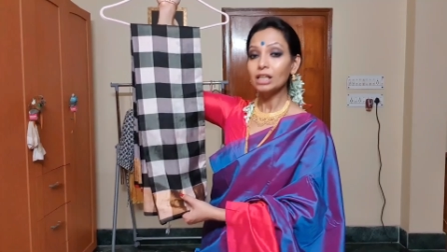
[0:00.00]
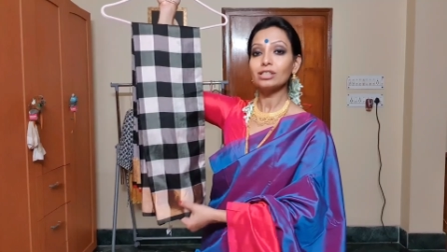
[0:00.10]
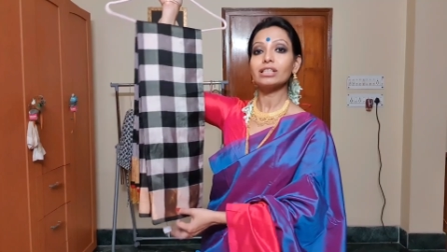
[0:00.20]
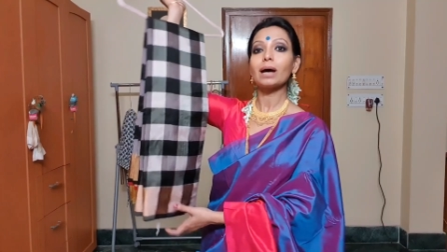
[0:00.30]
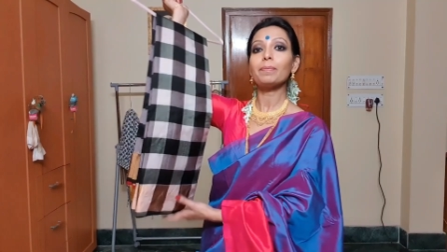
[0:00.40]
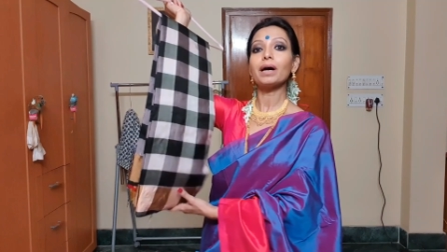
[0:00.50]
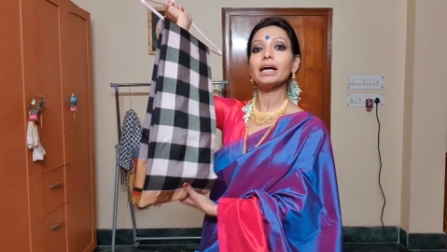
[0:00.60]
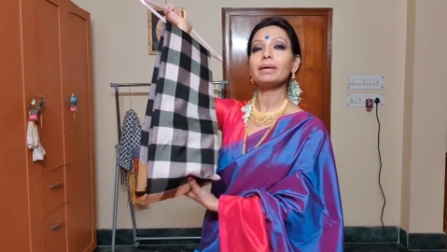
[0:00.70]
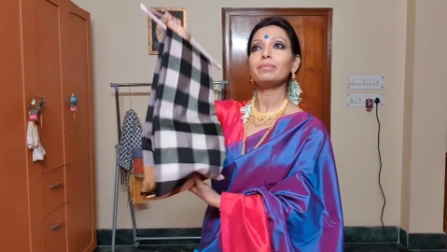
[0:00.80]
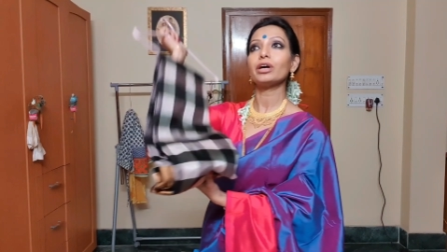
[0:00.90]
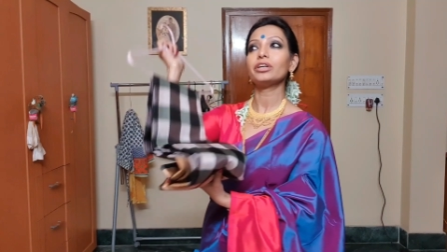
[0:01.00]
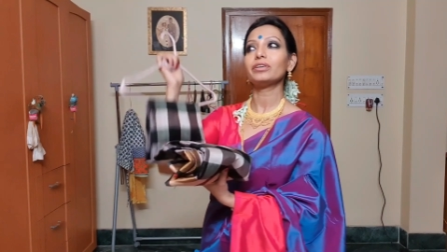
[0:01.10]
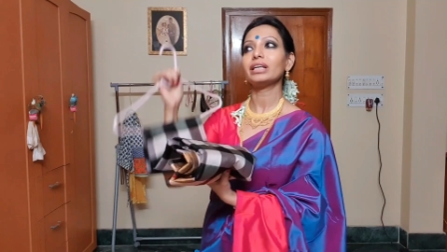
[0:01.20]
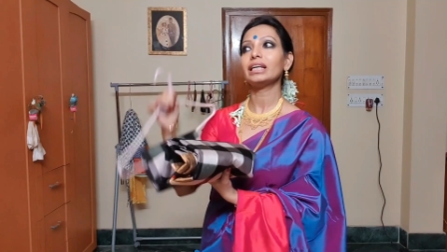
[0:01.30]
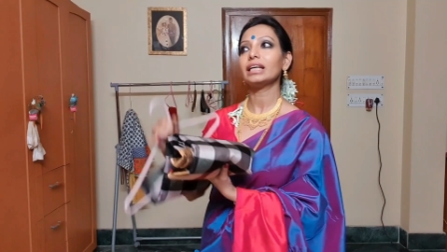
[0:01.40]
So dabka
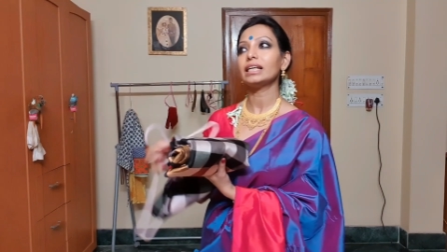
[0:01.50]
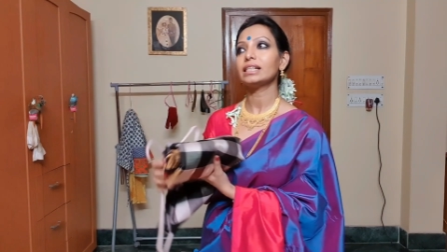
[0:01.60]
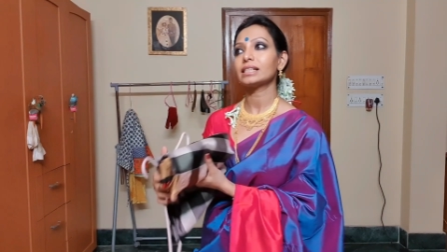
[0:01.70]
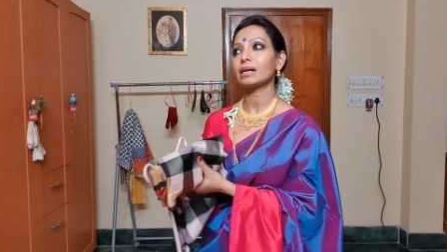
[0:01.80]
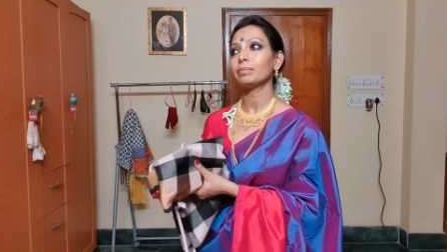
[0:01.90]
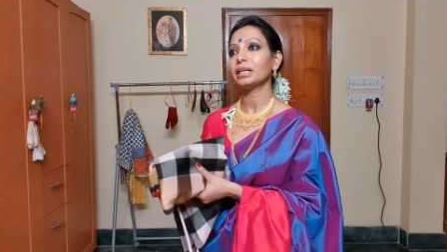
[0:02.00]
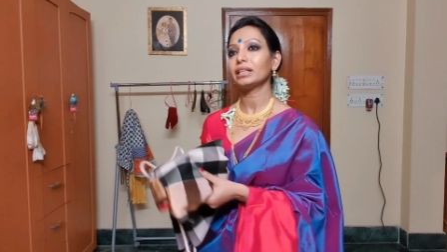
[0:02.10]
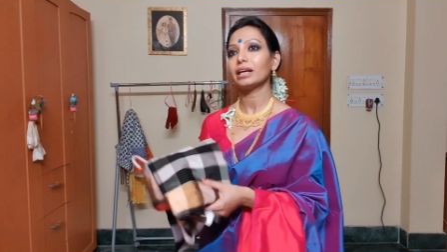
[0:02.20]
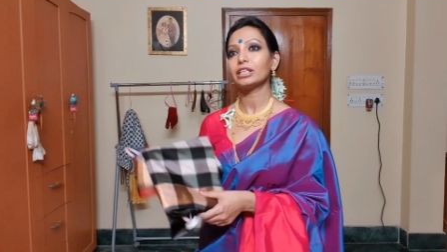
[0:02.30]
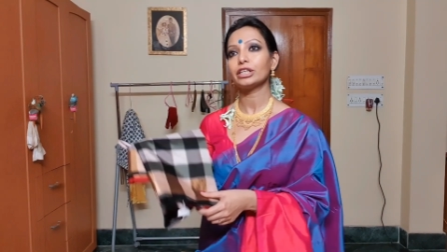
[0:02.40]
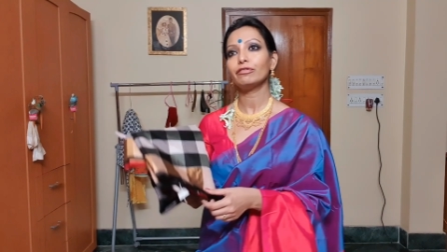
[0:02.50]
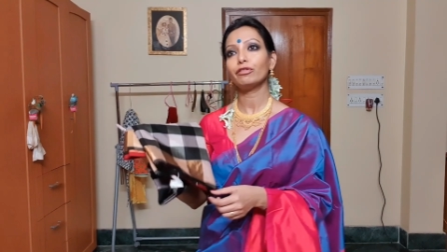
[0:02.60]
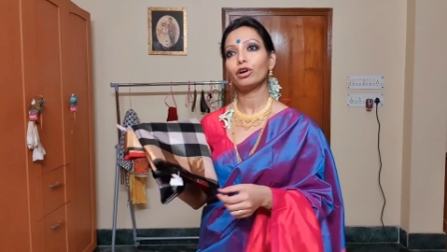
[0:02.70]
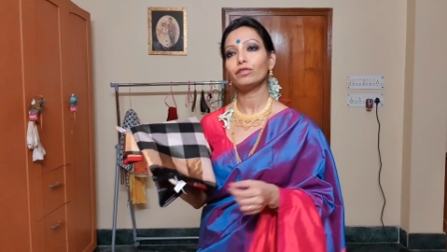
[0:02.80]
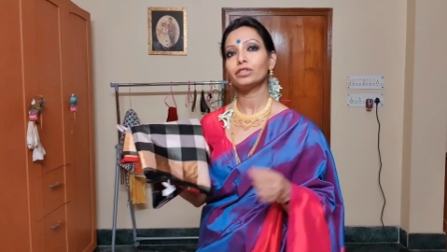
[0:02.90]
embroidery is something that
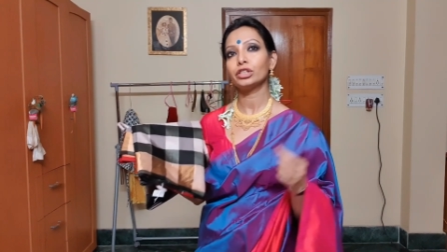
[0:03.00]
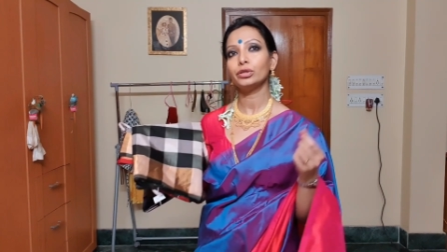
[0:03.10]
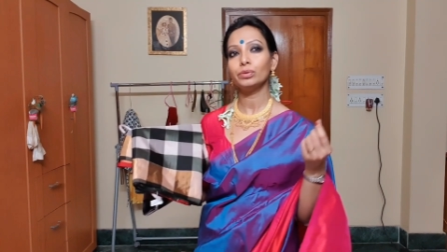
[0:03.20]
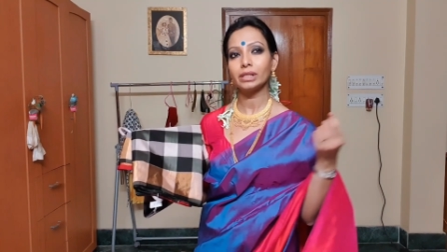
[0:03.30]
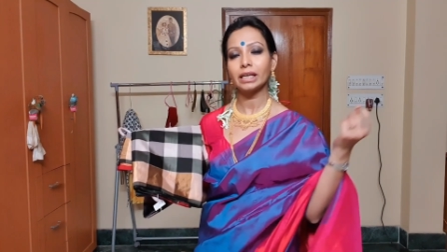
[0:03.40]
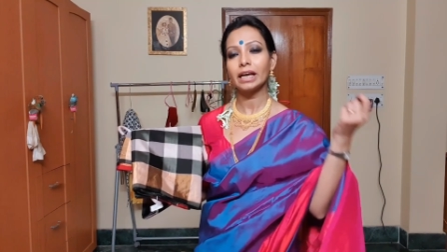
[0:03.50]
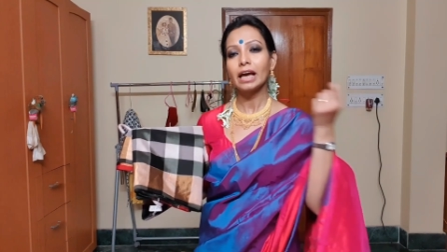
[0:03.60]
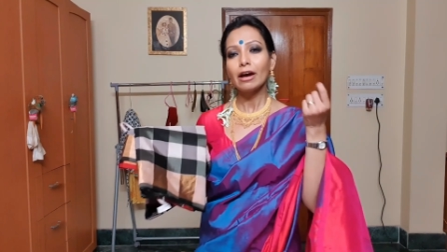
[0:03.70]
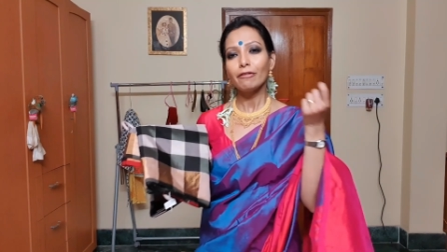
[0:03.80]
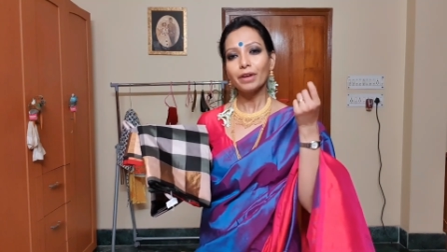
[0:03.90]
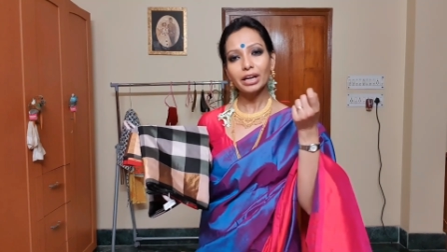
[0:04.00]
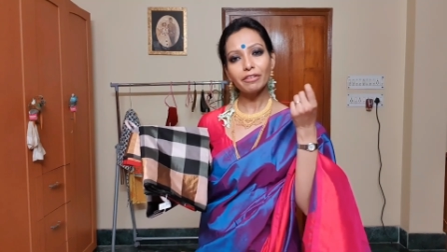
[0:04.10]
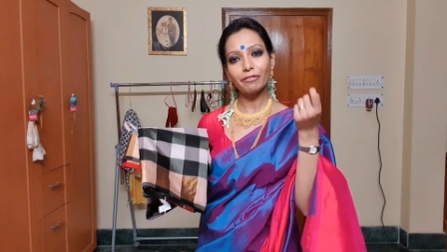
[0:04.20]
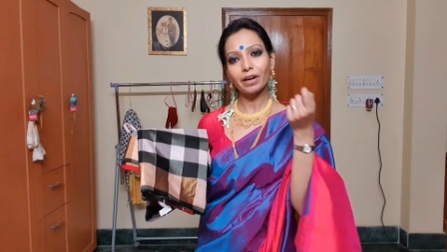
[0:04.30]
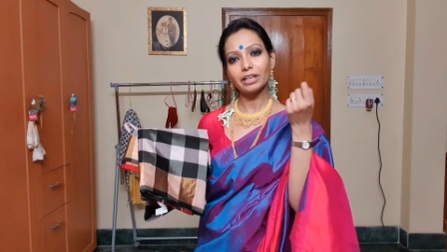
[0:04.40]
involves using
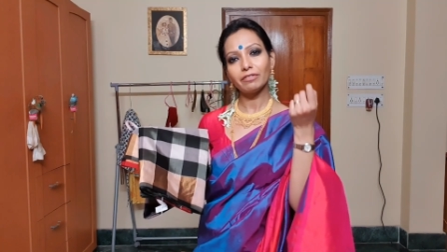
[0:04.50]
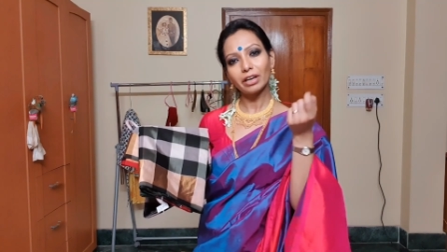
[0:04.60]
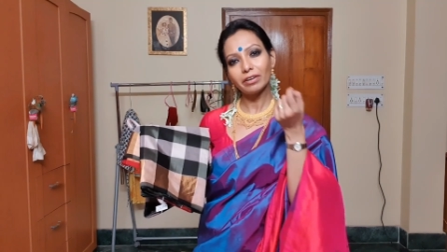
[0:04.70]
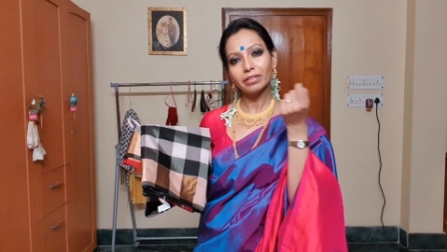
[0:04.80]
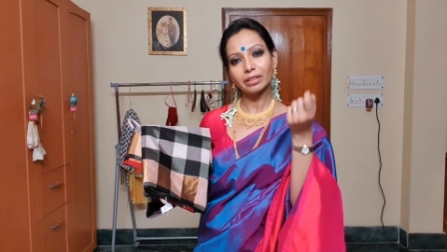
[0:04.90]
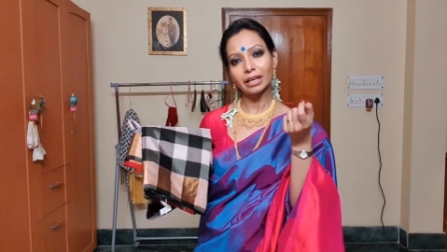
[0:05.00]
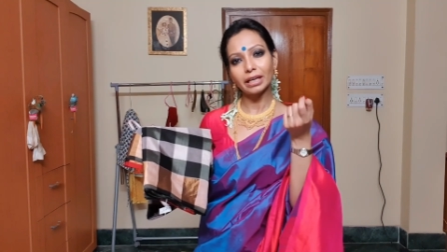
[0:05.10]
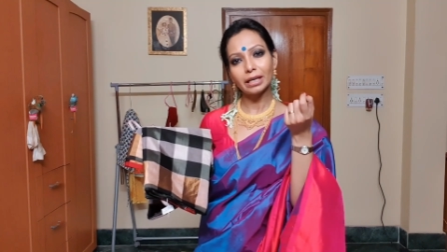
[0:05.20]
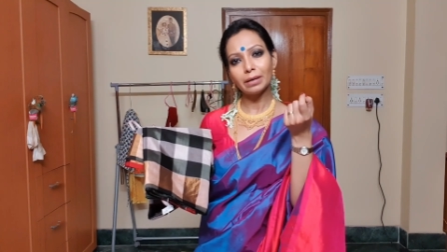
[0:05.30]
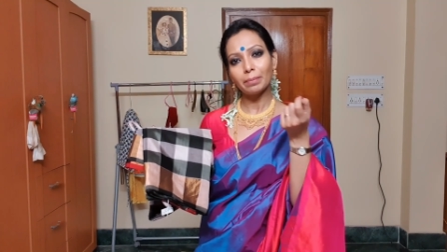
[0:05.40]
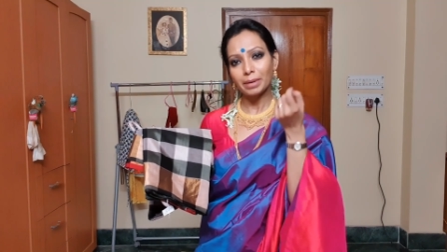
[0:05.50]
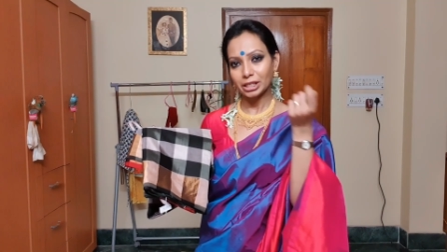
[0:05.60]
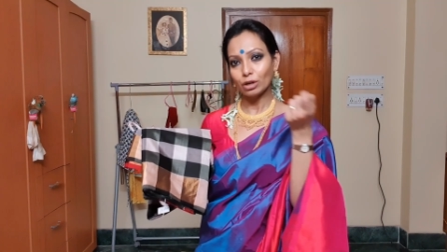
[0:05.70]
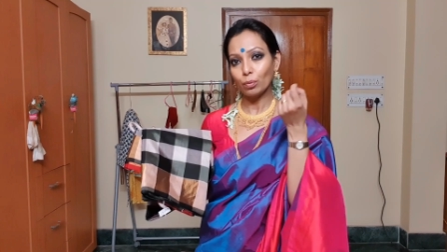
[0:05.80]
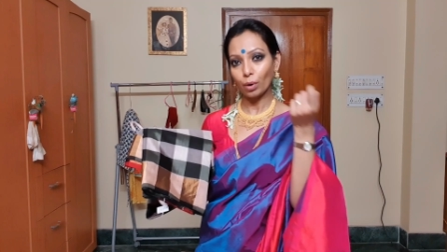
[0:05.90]
very fine, very thin
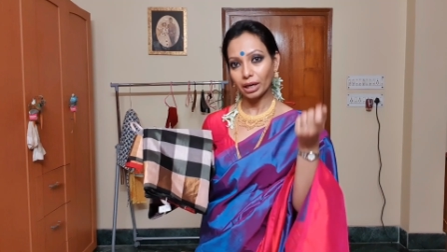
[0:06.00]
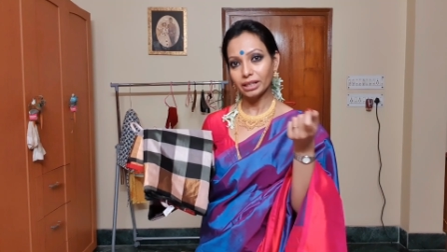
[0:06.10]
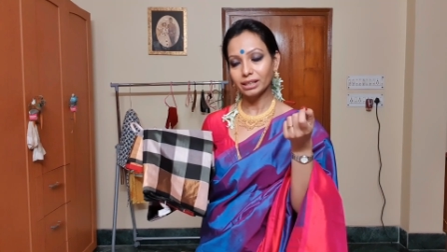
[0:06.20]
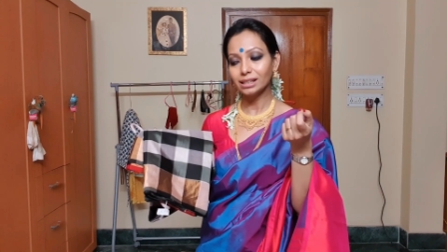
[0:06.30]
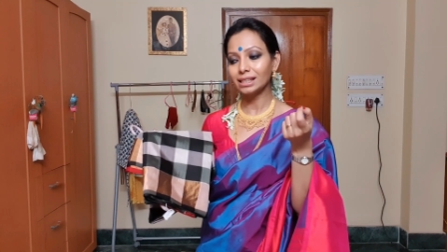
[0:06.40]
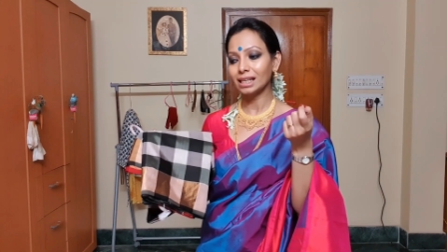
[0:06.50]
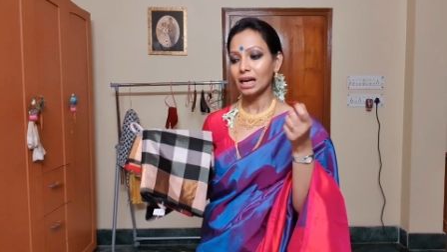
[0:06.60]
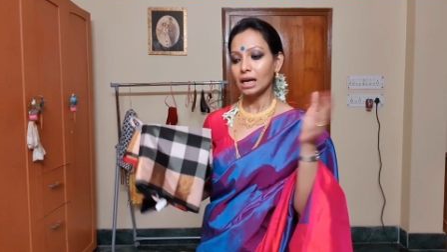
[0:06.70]
metal wires,